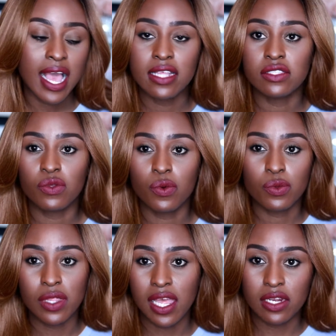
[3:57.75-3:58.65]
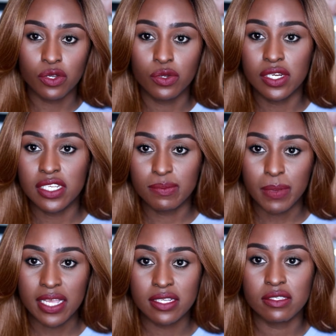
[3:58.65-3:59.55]
adds all that goodness
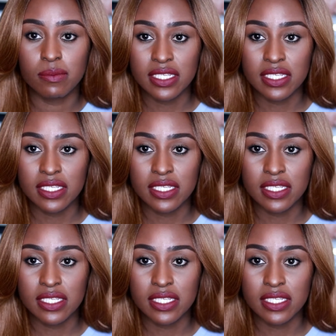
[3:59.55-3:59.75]
back into my